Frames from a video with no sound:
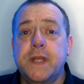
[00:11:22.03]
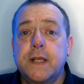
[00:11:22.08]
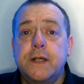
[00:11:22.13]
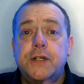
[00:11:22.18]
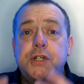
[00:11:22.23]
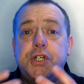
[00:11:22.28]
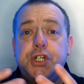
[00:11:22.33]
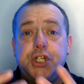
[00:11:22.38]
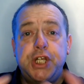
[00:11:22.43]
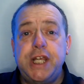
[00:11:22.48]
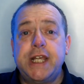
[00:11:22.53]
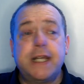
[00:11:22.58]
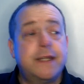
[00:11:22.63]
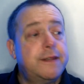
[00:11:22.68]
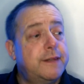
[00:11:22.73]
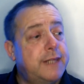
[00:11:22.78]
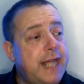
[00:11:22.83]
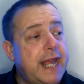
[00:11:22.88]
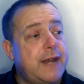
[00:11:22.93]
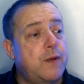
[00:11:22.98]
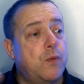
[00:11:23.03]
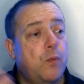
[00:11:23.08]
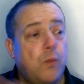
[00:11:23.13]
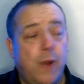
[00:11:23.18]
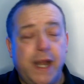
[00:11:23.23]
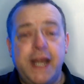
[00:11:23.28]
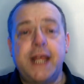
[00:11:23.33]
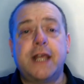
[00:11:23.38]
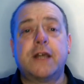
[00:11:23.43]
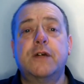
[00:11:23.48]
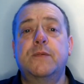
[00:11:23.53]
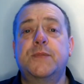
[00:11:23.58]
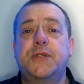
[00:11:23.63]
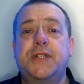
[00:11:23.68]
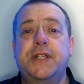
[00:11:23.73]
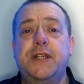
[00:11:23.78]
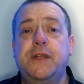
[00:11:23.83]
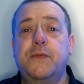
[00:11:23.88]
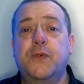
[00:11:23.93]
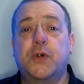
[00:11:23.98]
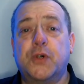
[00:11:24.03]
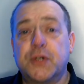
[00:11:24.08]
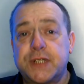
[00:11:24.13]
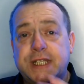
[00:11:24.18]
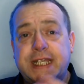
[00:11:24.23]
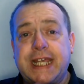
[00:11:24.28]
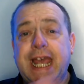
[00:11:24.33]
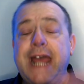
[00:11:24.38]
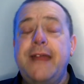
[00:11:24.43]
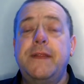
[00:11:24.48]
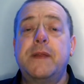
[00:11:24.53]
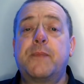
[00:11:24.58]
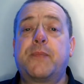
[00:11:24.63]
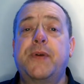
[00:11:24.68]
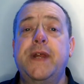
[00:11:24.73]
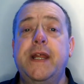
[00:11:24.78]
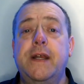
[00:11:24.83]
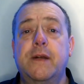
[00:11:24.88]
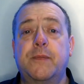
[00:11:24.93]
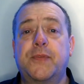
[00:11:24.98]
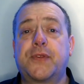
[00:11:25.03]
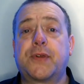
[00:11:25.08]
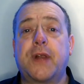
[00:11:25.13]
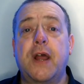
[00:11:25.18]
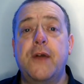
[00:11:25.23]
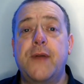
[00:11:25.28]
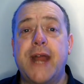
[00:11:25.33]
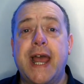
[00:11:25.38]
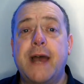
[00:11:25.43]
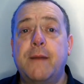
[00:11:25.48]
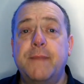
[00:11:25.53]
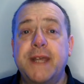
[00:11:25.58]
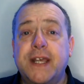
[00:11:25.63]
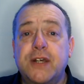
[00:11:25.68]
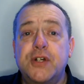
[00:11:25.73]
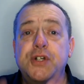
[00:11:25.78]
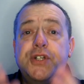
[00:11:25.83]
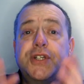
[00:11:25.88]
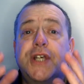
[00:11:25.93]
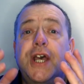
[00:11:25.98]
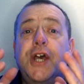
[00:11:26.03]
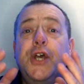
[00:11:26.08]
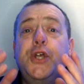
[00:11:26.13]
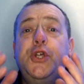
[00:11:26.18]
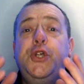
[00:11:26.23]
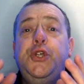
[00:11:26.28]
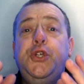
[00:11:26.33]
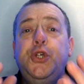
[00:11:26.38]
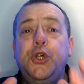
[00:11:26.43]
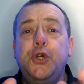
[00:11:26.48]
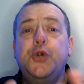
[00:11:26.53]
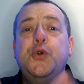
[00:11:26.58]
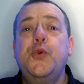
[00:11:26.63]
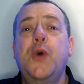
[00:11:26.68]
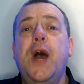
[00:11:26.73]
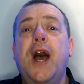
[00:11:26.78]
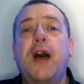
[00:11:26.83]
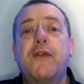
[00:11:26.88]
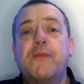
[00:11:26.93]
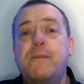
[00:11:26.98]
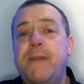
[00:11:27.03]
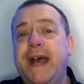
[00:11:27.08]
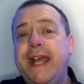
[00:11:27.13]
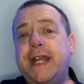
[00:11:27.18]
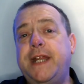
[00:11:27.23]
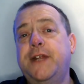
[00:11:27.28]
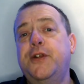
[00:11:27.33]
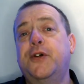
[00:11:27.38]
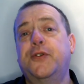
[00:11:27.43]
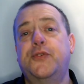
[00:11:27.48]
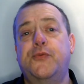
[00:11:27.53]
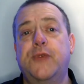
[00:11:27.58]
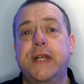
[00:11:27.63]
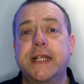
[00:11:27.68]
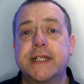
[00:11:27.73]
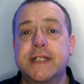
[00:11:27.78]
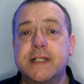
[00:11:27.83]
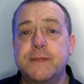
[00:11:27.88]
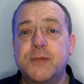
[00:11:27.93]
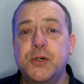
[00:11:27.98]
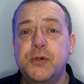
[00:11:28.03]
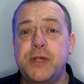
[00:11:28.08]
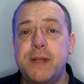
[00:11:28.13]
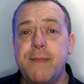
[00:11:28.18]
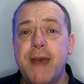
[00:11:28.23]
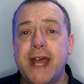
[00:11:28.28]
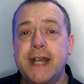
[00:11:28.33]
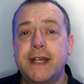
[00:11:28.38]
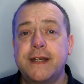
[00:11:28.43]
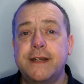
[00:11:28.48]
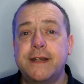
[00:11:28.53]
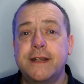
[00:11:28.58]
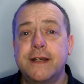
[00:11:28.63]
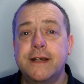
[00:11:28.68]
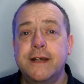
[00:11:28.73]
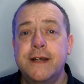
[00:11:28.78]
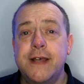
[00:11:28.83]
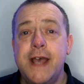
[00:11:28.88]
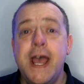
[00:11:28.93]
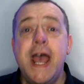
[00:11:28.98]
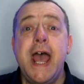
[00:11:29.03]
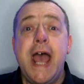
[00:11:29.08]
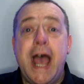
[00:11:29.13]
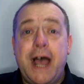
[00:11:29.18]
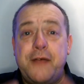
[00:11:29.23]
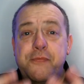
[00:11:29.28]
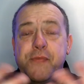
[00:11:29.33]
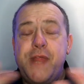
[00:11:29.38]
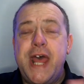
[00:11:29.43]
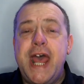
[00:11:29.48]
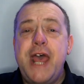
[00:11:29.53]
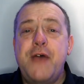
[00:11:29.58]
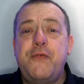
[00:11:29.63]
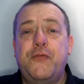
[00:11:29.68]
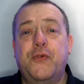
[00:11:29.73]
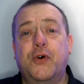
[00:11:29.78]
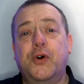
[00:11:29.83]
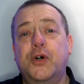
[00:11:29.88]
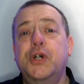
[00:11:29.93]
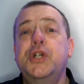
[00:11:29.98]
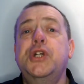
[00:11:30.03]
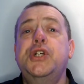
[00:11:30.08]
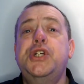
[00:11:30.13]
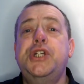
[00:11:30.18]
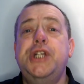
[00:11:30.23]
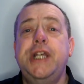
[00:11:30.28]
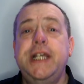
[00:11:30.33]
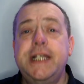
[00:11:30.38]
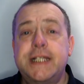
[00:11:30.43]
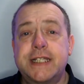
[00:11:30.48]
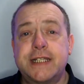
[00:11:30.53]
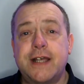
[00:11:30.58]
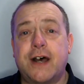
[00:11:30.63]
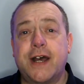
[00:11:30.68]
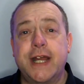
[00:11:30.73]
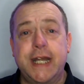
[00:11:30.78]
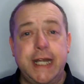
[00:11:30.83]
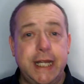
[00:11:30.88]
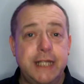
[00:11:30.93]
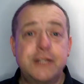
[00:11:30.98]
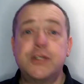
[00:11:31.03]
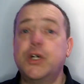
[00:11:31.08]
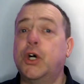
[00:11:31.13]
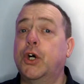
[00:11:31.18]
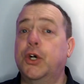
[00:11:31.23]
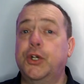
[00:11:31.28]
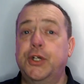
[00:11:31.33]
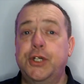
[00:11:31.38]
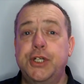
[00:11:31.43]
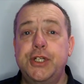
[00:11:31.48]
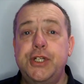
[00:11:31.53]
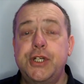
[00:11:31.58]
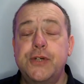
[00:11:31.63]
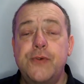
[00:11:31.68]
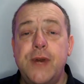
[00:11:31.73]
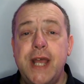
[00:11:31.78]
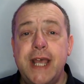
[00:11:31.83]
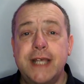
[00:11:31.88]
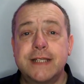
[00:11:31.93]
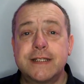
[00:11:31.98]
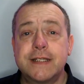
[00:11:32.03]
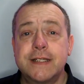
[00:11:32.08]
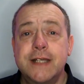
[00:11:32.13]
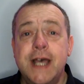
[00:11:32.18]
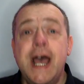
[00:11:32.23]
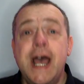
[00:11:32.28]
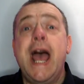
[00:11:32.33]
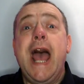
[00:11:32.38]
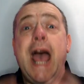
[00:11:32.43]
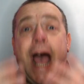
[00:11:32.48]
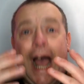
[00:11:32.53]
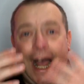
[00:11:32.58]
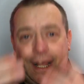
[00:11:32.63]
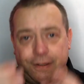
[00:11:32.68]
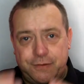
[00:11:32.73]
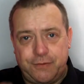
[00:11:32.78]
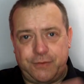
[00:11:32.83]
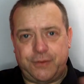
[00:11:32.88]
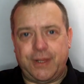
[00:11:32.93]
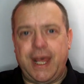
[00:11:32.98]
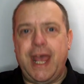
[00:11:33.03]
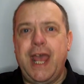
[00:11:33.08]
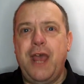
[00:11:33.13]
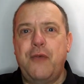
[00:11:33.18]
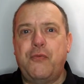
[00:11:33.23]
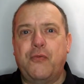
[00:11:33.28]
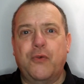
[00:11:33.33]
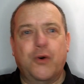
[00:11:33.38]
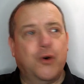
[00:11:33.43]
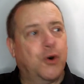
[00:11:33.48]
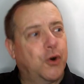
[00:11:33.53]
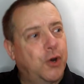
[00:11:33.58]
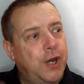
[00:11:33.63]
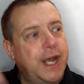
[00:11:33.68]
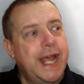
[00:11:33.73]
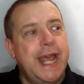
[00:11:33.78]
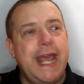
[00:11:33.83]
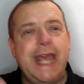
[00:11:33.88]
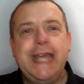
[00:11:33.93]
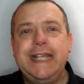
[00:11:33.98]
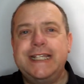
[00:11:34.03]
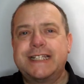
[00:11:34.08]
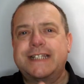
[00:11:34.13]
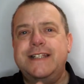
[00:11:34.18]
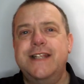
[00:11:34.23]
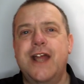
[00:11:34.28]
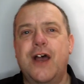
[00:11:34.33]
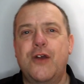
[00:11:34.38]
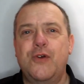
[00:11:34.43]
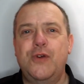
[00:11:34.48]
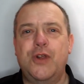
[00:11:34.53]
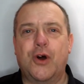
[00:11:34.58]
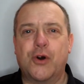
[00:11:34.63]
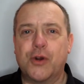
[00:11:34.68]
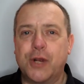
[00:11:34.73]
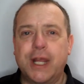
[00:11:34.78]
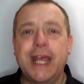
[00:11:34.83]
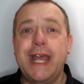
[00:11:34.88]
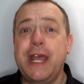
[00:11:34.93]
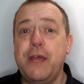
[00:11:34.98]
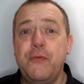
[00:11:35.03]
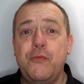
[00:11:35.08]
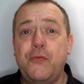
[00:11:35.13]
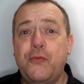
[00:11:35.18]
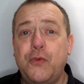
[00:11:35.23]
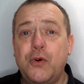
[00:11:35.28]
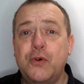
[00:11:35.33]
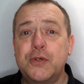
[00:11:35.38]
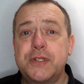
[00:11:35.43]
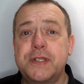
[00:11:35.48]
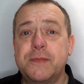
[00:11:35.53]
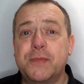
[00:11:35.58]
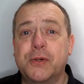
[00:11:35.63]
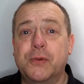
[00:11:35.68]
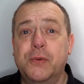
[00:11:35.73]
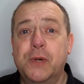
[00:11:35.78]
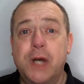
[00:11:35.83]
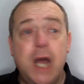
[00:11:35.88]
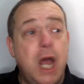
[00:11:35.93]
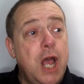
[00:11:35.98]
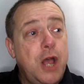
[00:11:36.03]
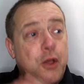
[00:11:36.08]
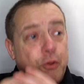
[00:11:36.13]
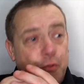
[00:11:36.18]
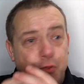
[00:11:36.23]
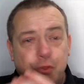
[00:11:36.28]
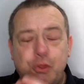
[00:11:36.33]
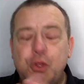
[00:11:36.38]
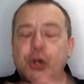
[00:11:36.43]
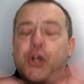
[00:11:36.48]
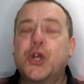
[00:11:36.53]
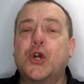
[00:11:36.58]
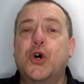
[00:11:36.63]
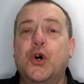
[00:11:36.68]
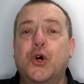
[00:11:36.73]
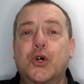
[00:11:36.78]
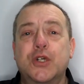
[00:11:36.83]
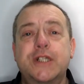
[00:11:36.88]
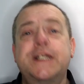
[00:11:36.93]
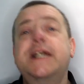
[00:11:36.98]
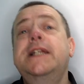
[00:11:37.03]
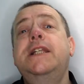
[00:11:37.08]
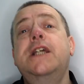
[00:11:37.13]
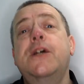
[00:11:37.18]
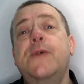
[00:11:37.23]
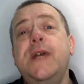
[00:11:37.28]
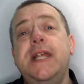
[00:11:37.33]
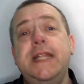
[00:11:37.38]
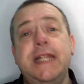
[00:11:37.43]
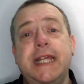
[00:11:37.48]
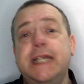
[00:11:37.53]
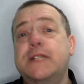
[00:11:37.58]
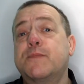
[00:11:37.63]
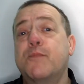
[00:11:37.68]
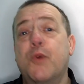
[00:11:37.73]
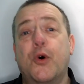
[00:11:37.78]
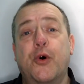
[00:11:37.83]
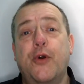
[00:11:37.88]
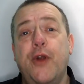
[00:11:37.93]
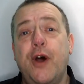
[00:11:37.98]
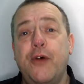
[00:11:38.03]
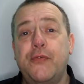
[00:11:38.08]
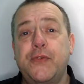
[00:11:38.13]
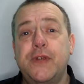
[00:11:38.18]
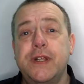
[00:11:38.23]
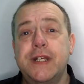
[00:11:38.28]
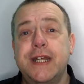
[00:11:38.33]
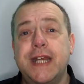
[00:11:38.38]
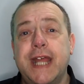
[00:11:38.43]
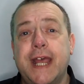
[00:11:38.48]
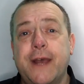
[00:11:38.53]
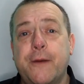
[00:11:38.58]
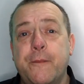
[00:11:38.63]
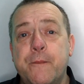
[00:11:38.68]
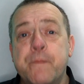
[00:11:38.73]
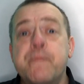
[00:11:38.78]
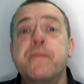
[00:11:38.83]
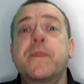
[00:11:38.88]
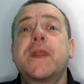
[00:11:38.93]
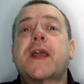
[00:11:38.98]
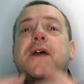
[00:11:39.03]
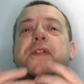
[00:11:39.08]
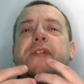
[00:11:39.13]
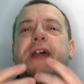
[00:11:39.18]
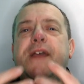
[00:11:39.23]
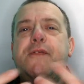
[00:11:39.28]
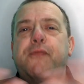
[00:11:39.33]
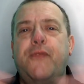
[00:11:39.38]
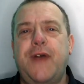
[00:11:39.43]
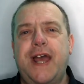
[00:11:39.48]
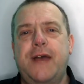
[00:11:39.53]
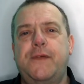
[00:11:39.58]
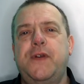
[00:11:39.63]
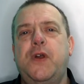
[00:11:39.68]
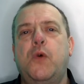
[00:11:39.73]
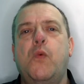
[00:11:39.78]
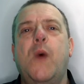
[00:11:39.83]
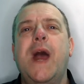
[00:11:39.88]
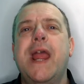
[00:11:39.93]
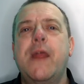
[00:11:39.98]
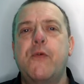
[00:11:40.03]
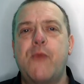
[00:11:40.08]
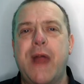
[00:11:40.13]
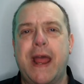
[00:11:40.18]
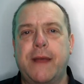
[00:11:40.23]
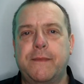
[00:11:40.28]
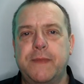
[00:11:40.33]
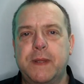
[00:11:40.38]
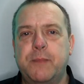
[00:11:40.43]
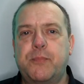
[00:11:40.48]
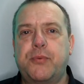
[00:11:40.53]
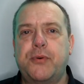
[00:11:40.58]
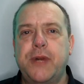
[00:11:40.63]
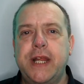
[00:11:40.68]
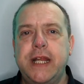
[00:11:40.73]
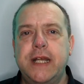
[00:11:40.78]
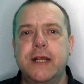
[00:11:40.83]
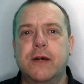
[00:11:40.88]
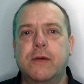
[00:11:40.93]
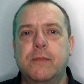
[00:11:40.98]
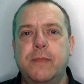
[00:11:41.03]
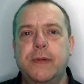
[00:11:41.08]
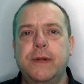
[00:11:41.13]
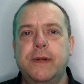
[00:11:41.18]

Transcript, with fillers: She can then, when it comes to divorce, get the prenup thrown out because you have made an unreasonable demand and therefore she signed it under duress, and therefore it's no longer enforceable. The courts are doing this more often now. They found a way round the prenup.